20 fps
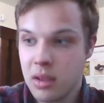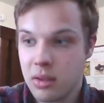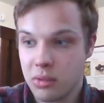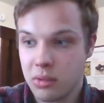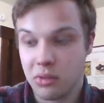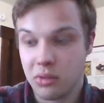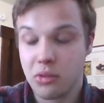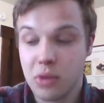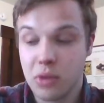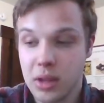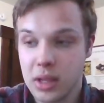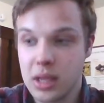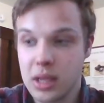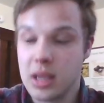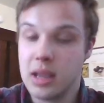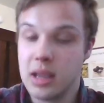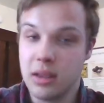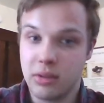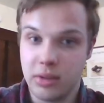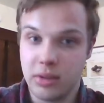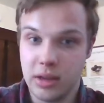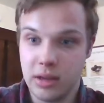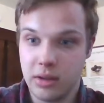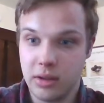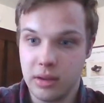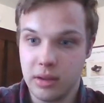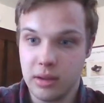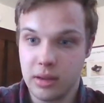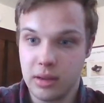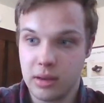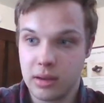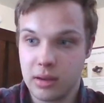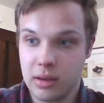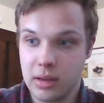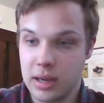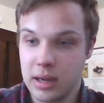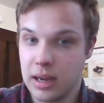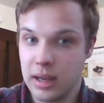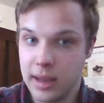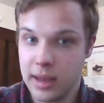So it's really easy to
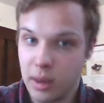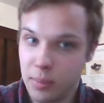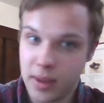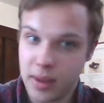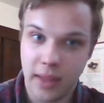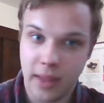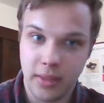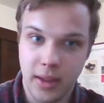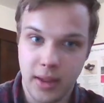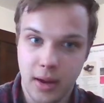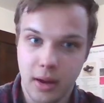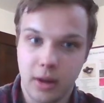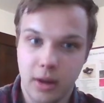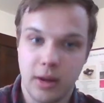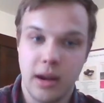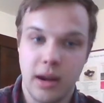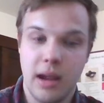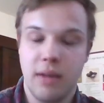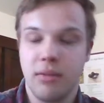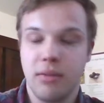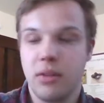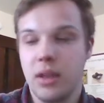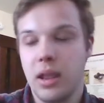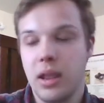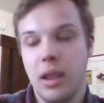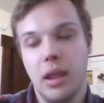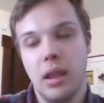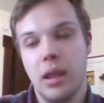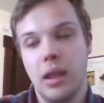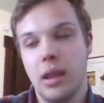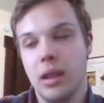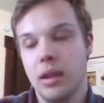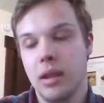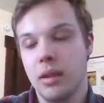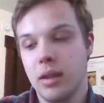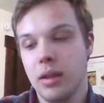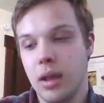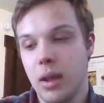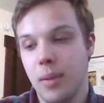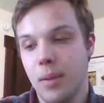get a little behind the aircraft
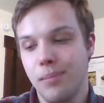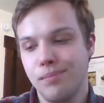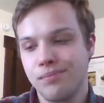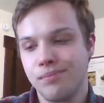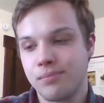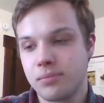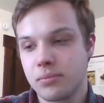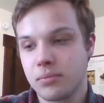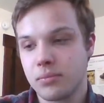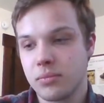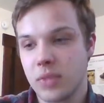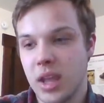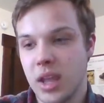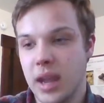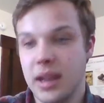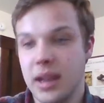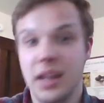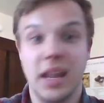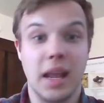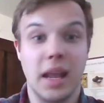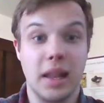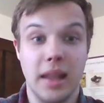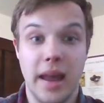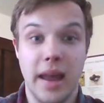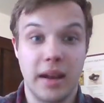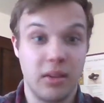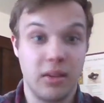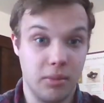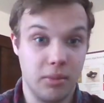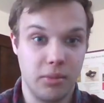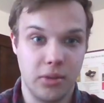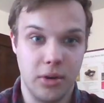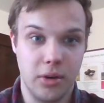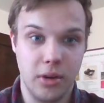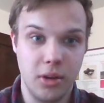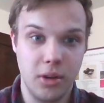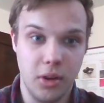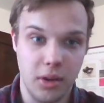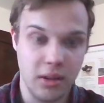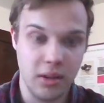and kind of neglect some
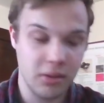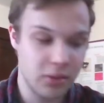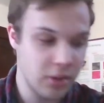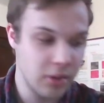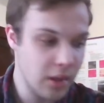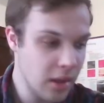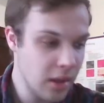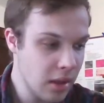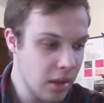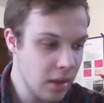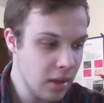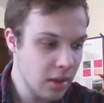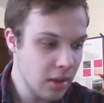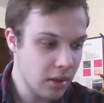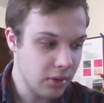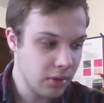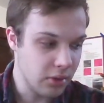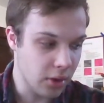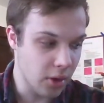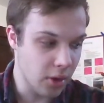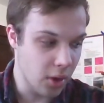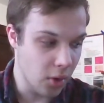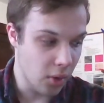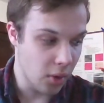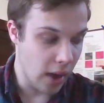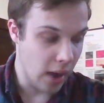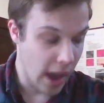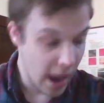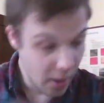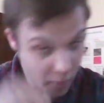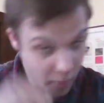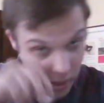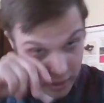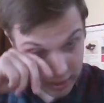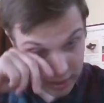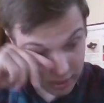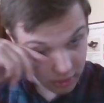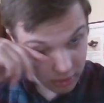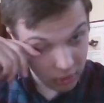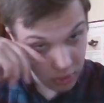certain duties. So I
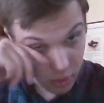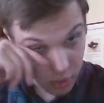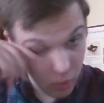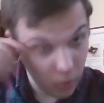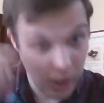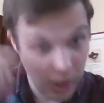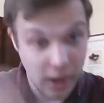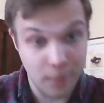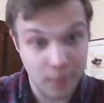wanted to